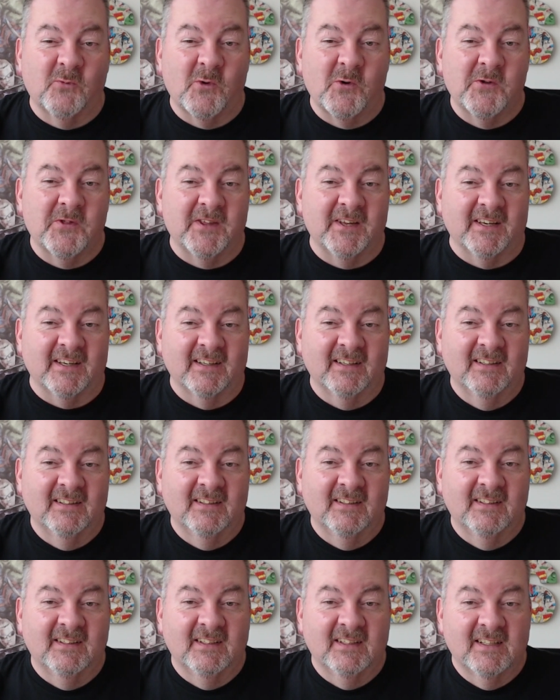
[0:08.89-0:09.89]
worth it?
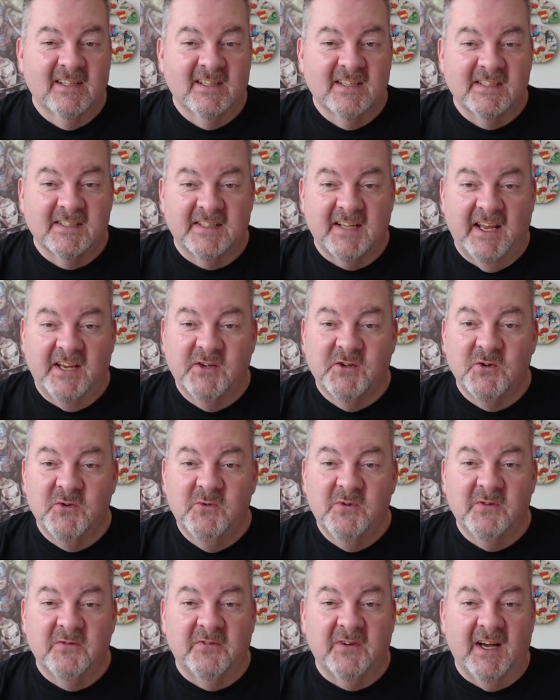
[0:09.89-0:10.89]
Stay
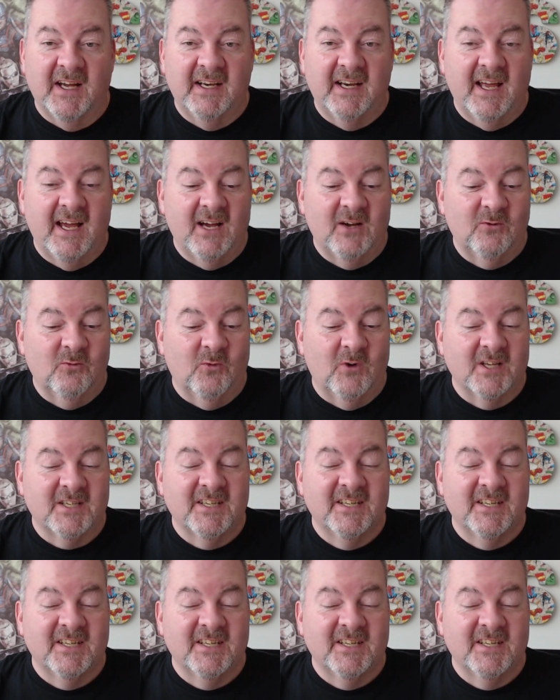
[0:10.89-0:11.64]
tuned to find out what's